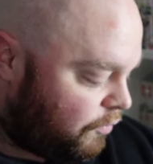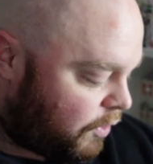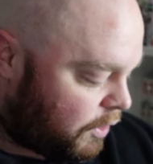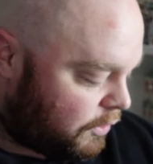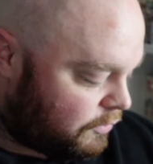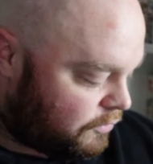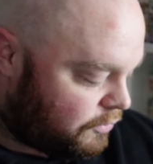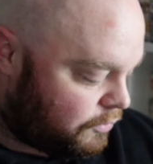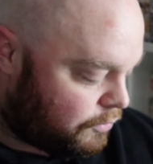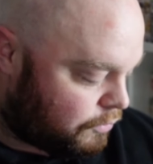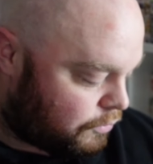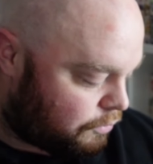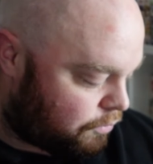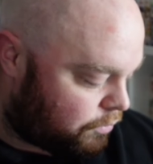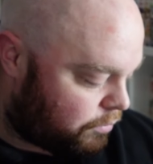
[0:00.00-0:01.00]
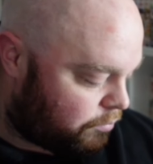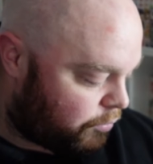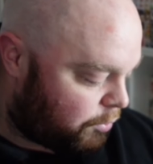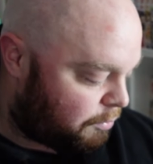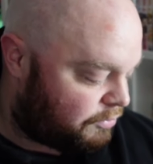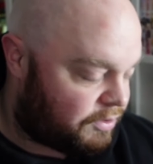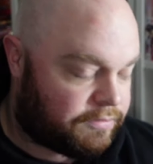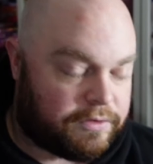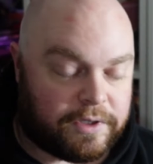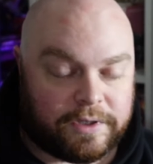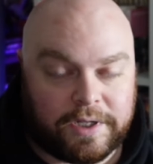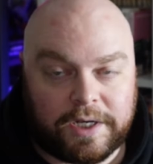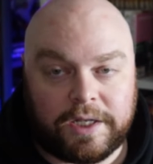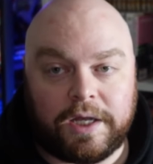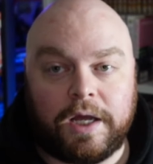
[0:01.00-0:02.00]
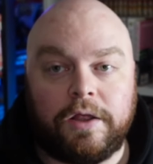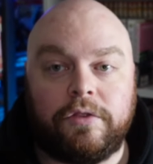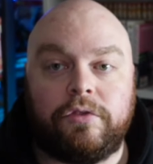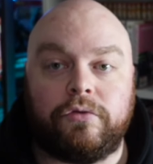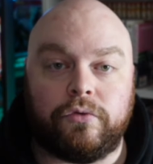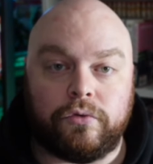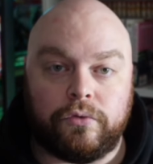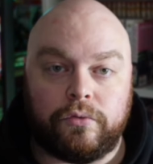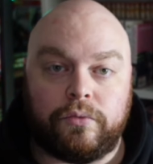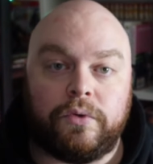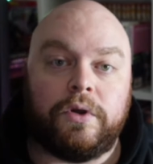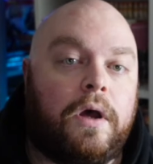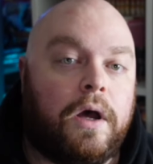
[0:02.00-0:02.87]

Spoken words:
on to pretty much everything that I got through